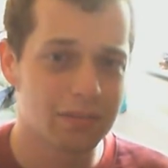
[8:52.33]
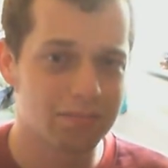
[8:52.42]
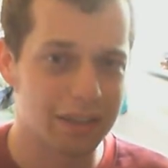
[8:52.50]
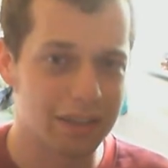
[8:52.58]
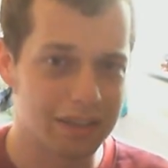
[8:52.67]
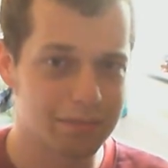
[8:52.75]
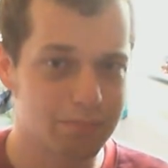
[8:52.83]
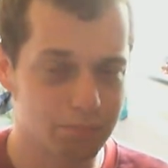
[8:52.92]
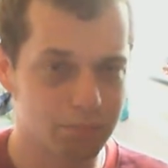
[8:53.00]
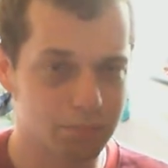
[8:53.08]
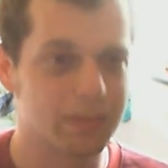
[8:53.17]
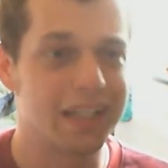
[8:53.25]
like
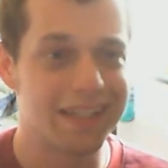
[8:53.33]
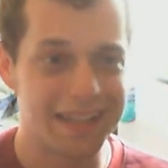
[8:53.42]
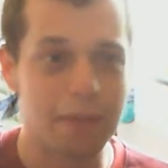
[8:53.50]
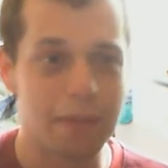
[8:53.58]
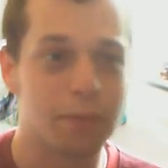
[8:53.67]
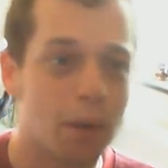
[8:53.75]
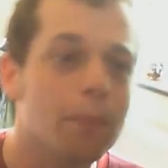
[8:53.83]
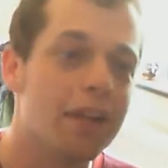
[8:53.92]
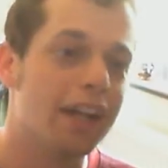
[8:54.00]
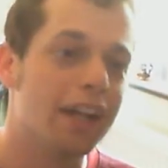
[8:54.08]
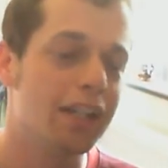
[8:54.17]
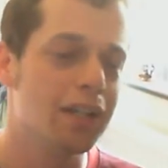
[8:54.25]
they stepped up
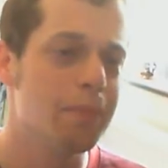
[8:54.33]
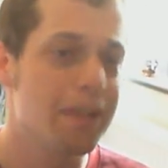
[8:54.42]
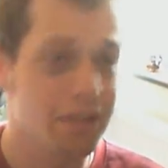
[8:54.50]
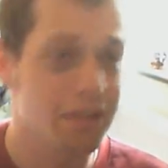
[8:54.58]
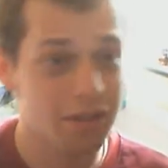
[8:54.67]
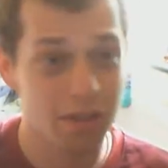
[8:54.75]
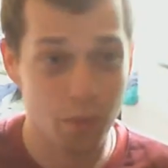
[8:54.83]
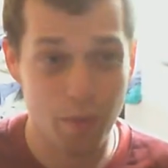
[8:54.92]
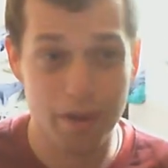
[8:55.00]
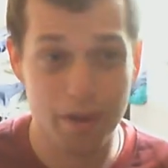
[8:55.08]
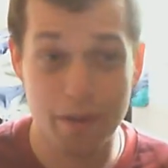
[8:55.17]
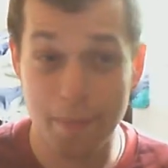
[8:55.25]
their animation
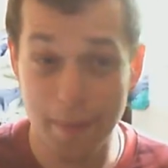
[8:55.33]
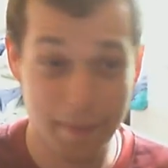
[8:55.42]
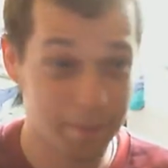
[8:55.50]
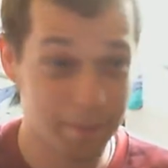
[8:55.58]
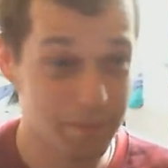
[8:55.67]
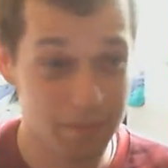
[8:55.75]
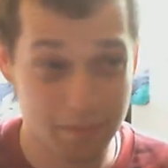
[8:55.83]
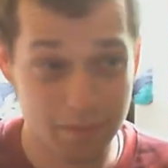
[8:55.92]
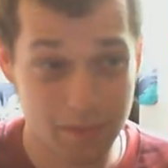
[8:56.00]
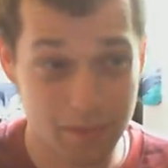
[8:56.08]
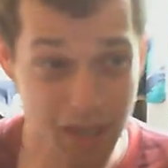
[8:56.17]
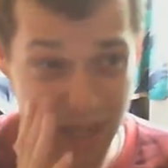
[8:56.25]
quite a bit,
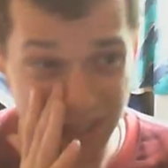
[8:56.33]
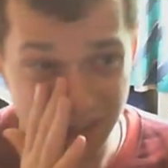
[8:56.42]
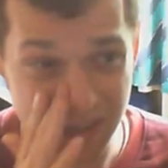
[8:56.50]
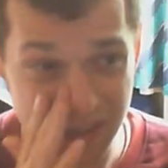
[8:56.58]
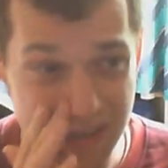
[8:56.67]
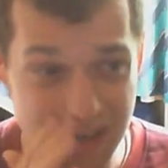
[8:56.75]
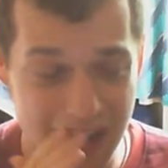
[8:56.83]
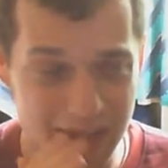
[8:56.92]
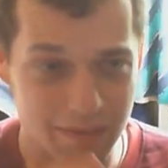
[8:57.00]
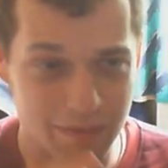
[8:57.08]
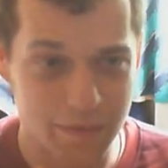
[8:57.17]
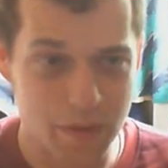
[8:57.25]
and it has
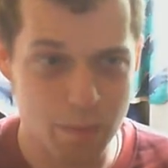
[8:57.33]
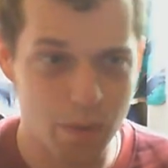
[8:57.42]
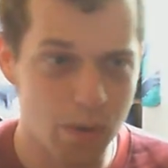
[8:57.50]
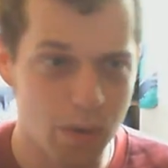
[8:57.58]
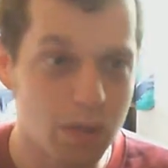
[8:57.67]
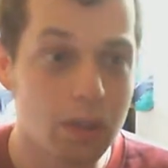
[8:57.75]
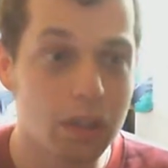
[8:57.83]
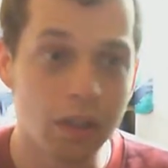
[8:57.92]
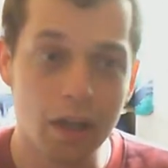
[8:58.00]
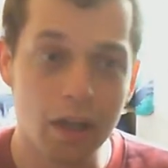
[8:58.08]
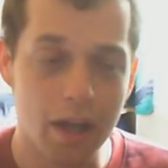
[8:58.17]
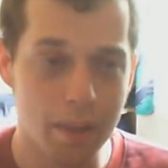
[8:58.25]
a few more
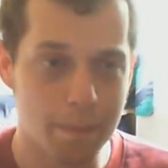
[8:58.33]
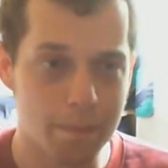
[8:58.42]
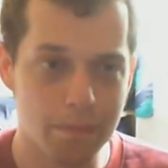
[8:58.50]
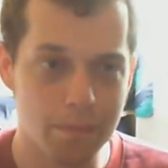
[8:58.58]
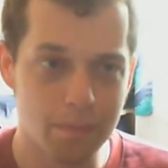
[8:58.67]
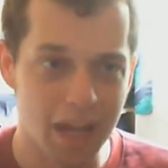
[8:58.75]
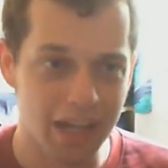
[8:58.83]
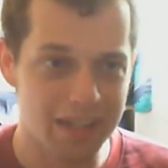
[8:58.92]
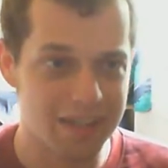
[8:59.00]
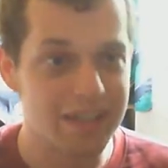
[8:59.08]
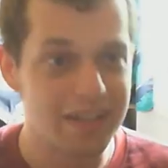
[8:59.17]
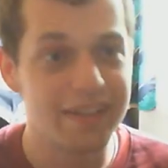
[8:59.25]

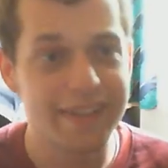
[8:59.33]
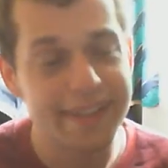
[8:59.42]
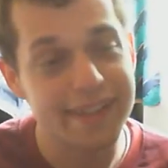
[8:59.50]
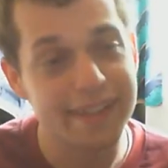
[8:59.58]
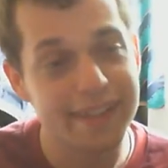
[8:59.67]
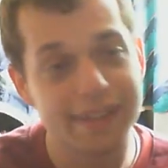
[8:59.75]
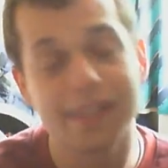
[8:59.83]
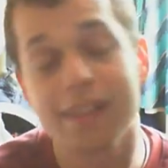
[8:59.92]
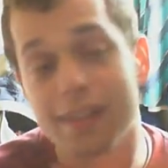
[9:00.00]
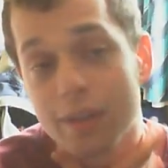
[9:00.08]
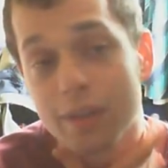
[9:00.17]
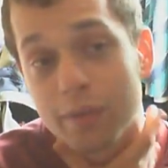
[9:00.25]
action scenes and
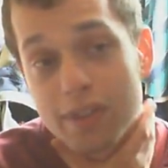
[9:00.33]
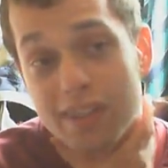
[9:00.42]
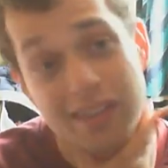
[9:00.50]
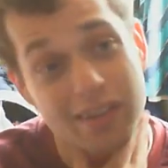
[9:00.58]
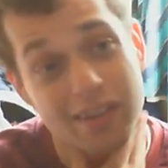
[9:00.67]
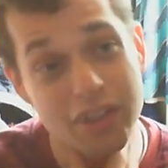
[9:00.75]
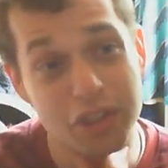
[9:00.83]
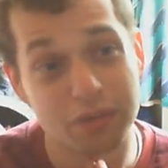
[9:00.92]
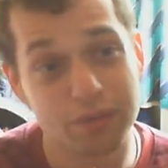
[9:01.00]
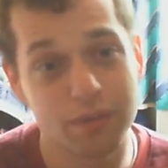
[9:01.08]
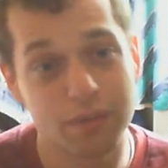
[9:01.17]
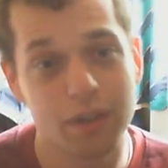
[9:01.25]
sequences and
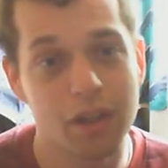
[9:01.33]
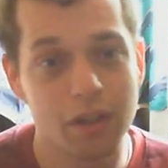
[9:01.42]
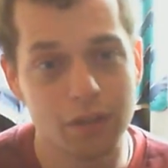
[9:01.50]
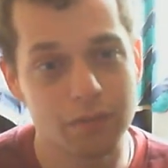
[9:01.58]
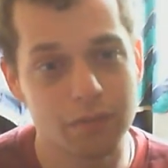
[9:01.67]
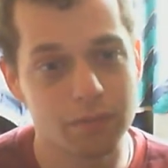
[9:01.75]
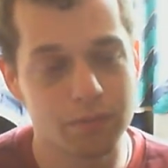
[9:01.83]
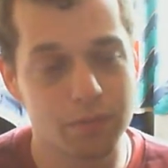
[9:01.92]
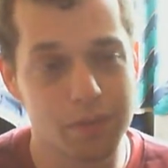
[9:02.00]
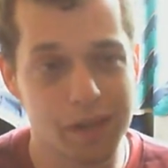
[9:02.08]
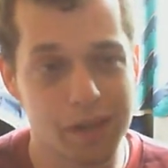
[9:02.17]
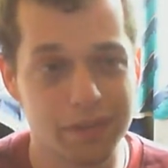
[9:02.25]
stuff
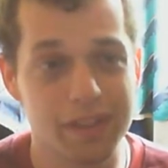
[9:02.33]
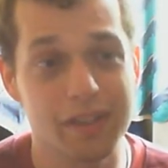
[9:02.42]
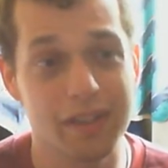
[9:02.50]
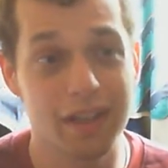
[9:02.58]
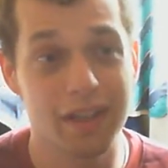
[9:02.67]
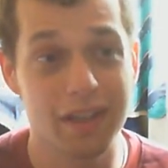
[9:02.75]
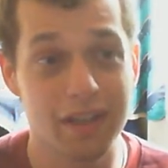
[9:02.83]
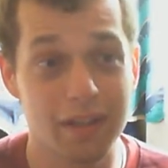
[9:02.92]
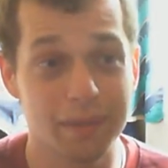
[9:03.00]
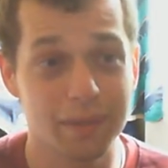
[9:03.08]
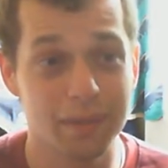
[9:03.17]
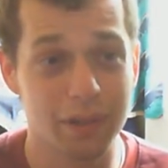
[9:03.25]
throughout it kind of
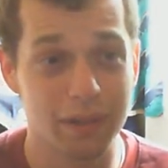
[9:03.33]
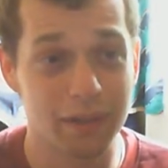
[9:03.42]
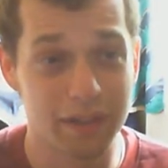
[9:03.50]
deal. So I